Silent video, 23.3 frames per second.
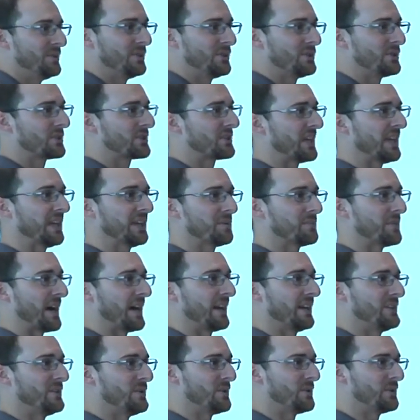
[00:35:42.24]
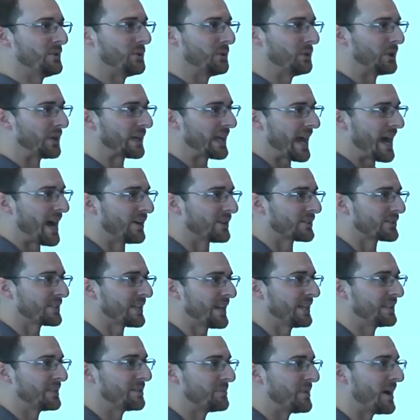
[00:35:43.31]
You just think about it. You, you look
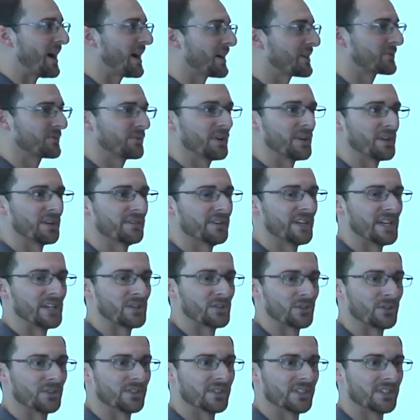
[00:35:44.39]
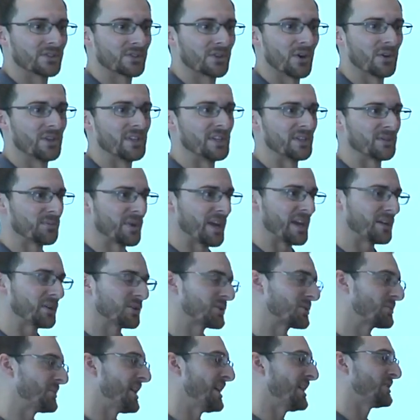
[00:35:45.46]
outside the box for innovation. And so, these maker
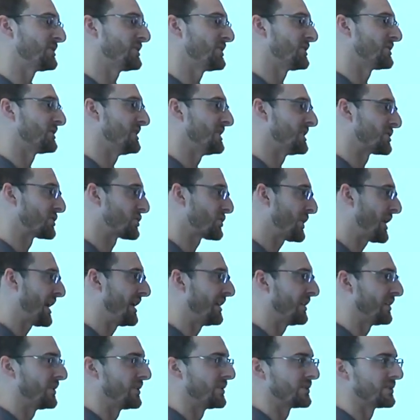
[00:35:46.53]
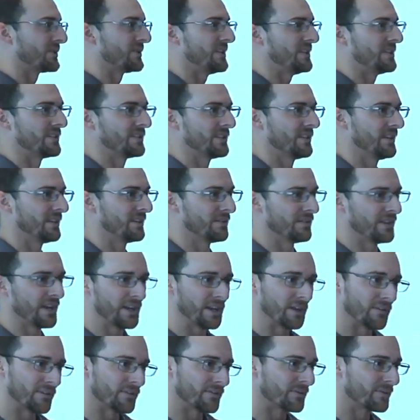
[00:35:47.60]
spaces, these trailers, these
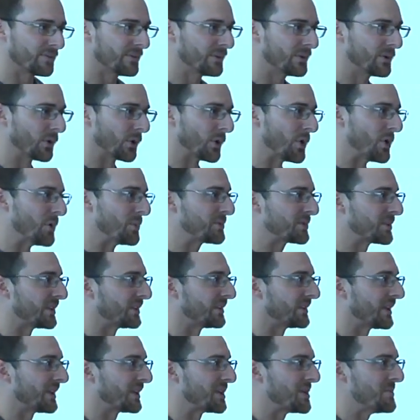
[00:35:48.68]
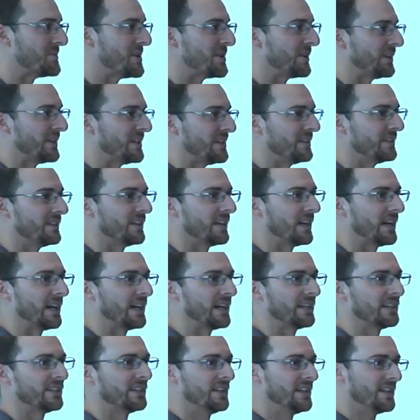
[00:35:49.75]
innovative groups and, and community,
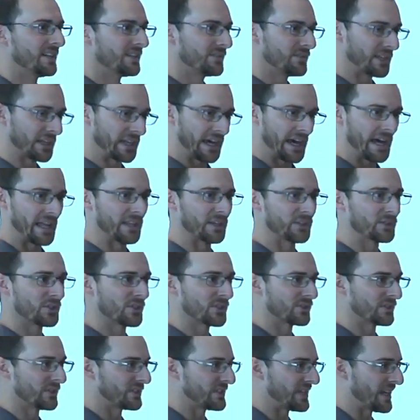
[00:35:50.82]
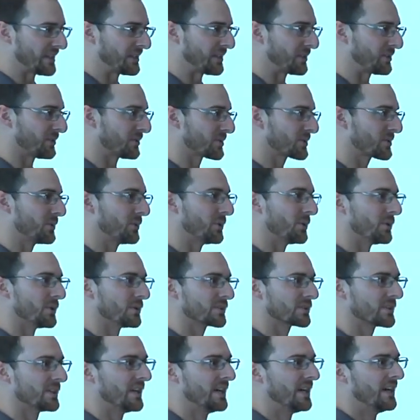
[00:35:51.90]
uh, the colleges, the technical
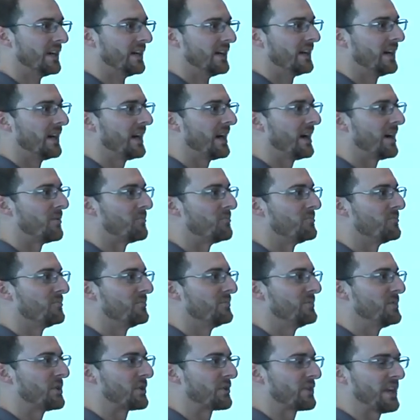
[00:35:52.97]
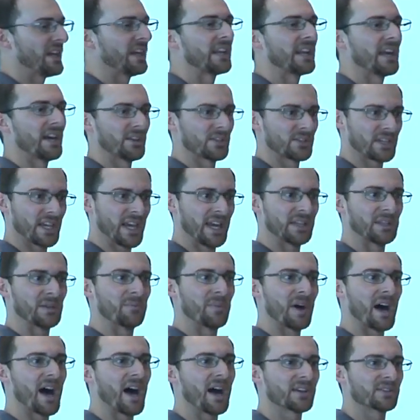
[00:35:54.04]
schools, um, you're thinking outside the
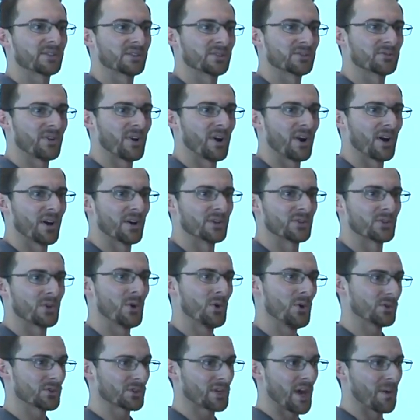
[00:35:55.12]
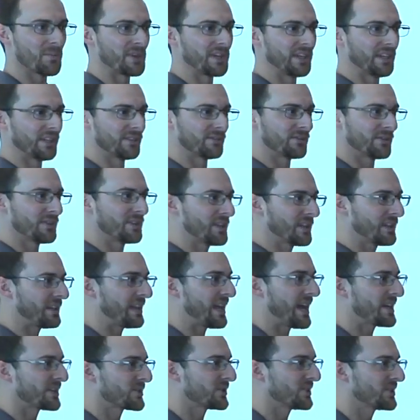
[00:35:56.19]
box as far as who's coming in for the
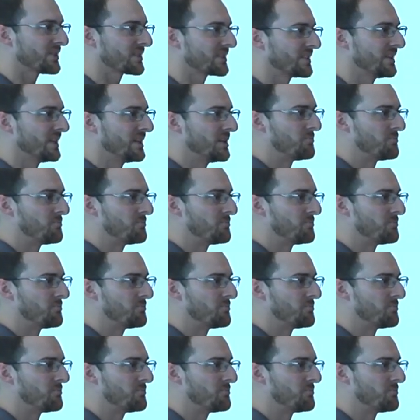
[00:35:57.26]
classes